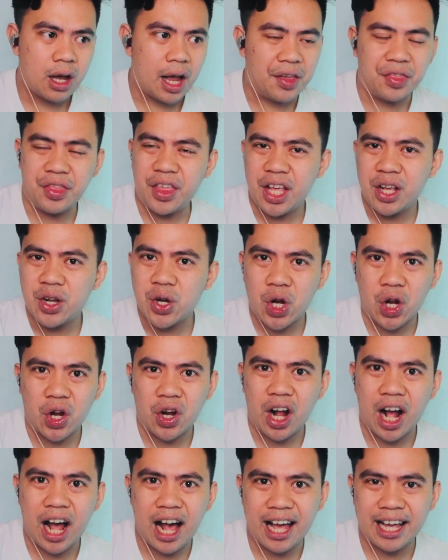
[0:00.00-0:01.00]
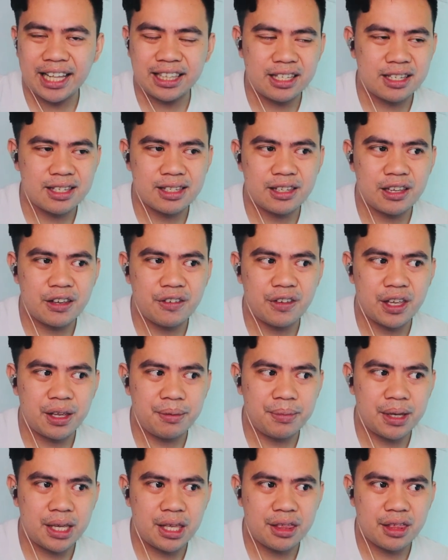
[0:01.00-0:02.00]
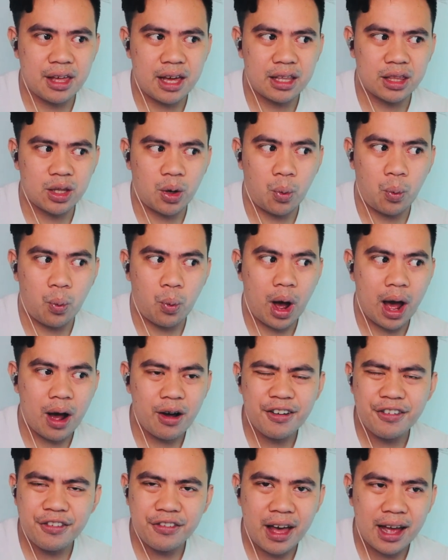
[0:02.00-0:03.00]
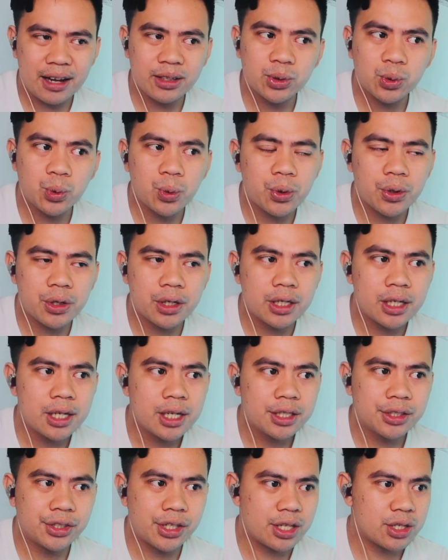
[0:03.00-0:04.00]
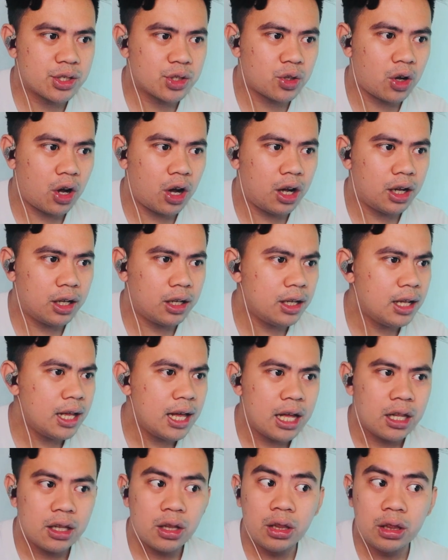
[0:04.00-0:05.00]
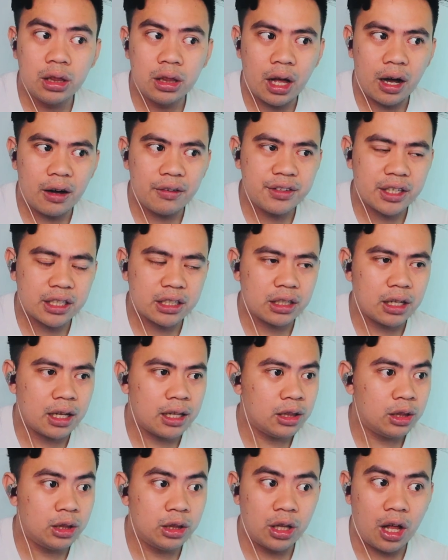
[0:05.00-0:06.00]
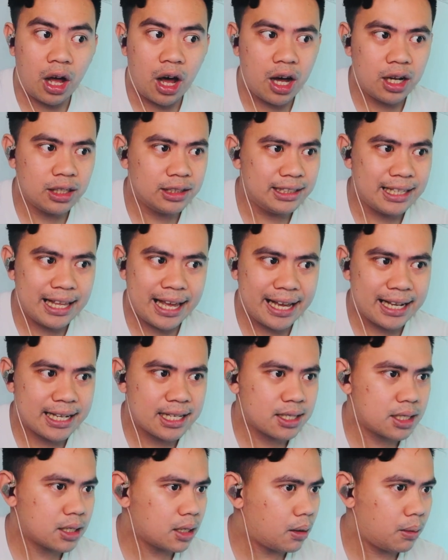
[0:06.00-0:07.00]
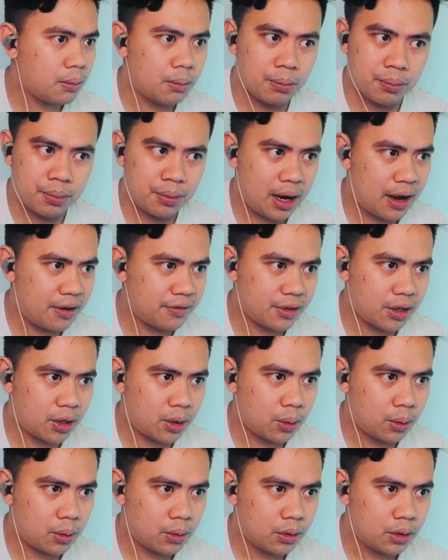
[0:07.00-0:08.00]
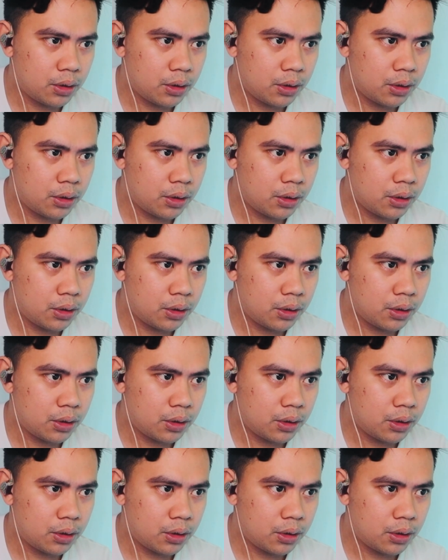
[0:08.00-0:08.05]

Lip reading: I think her height is giving me that wow factor. She's tall. Love that long legs. Bravo.